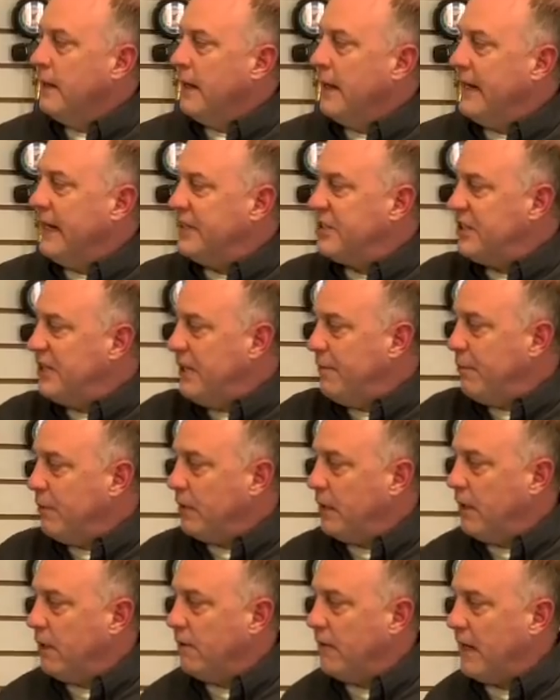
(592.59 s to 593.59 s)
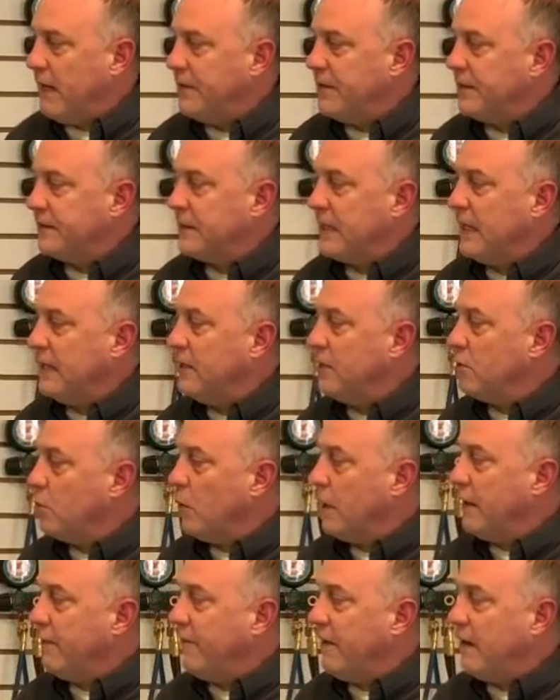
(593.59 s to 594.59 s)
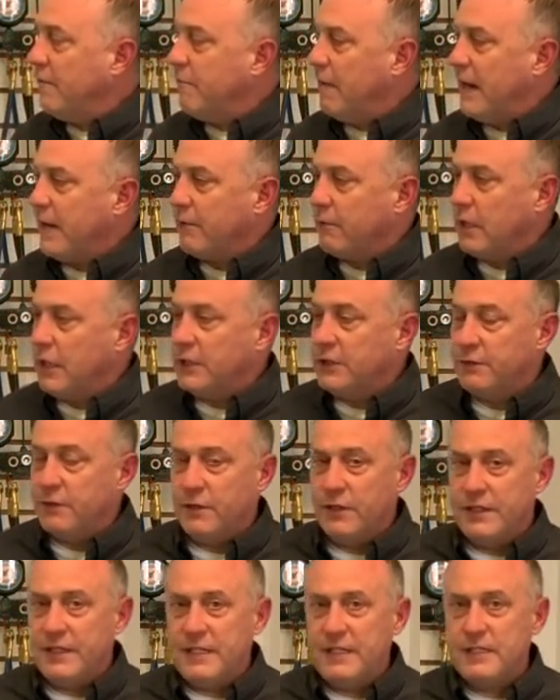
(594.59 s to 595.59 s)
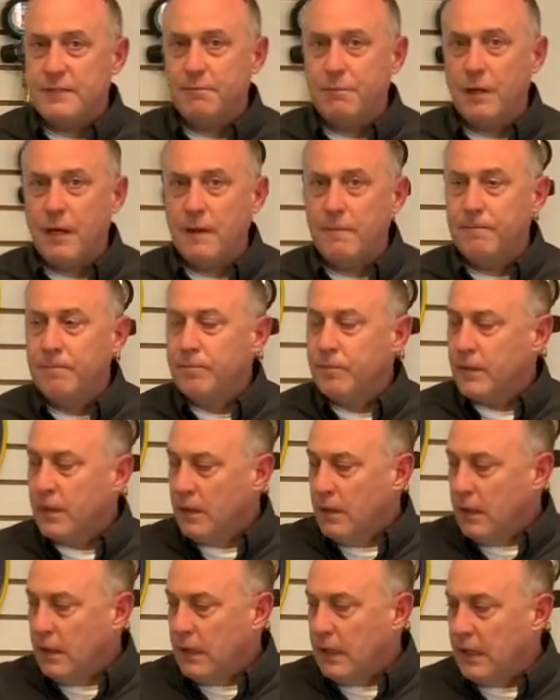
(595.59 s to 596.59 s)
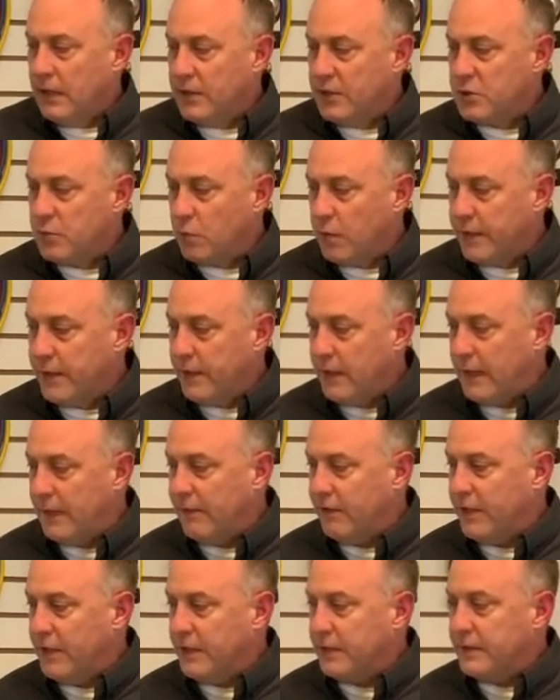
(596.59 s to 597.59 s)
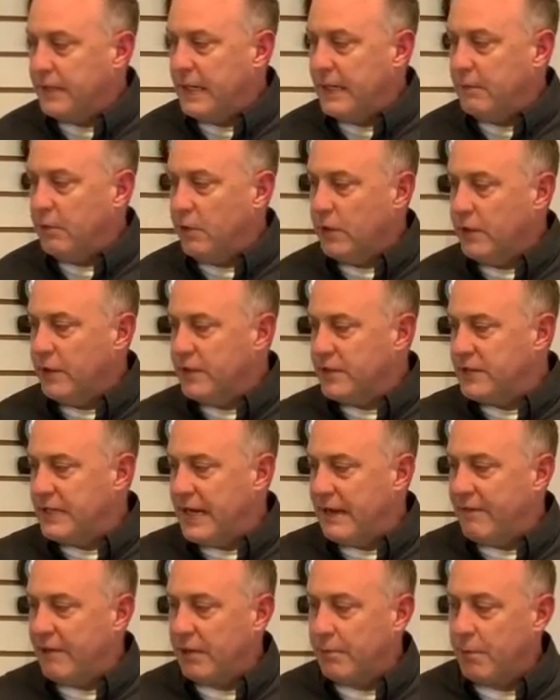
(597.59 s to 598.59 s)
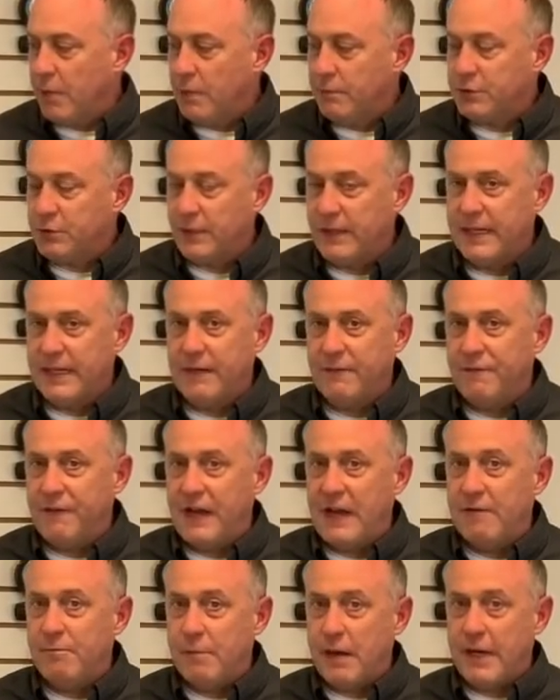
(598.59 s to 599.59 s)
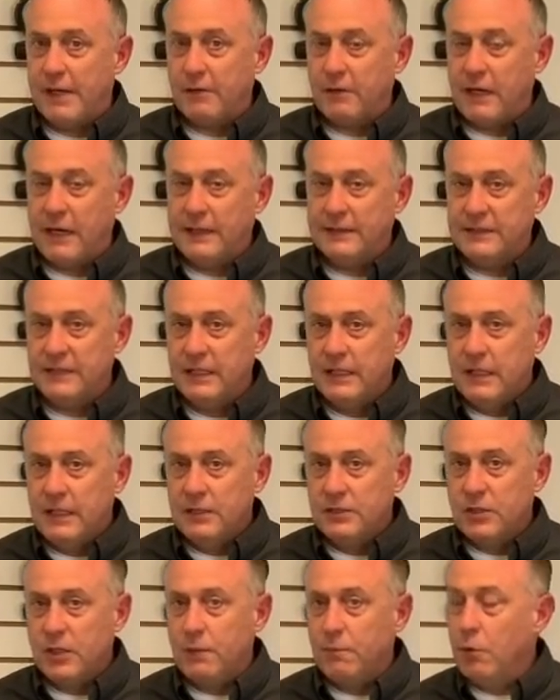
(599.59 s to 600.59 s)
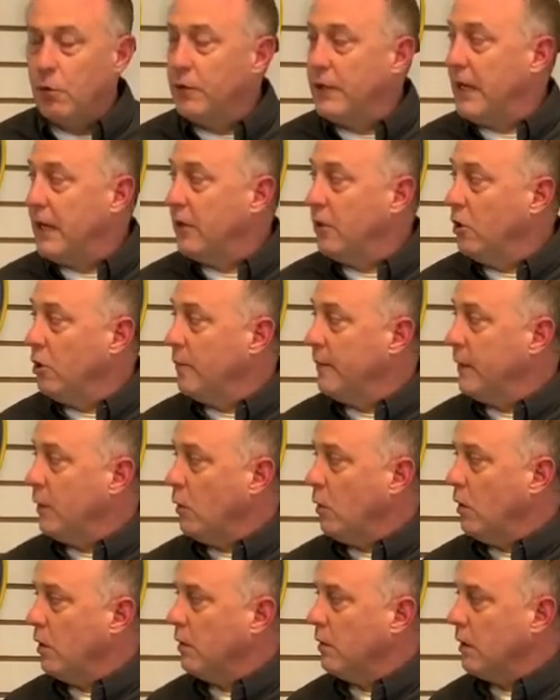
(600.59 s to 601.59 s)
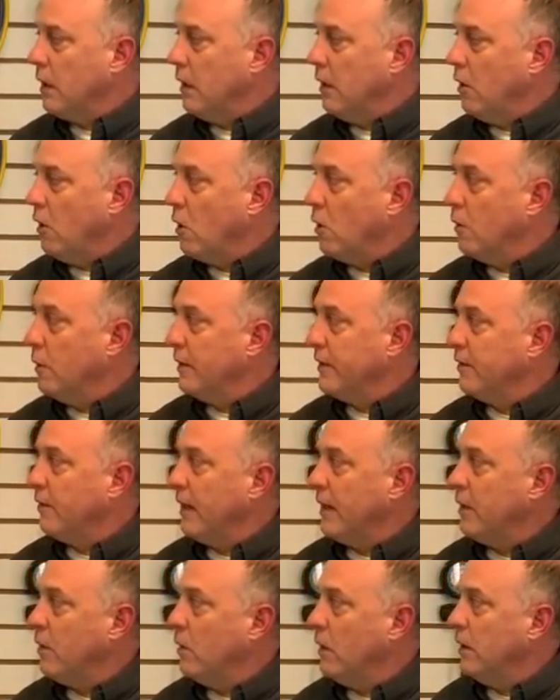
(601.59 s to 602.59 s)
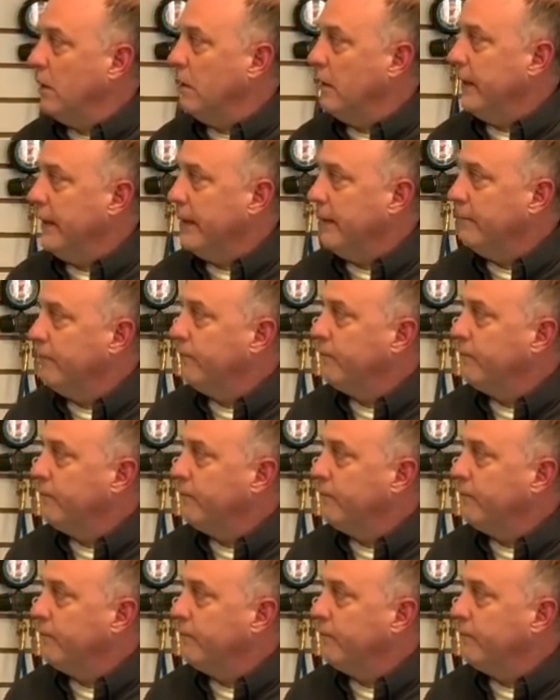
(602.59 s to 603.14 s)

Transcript: and that's typically around the 10 to 25 microns for a decent pump. Uh, this one here I have on the table here, this Navac pump's rated at 5 microns, so it'll pull down a little bit uh, lower with the right oil in it.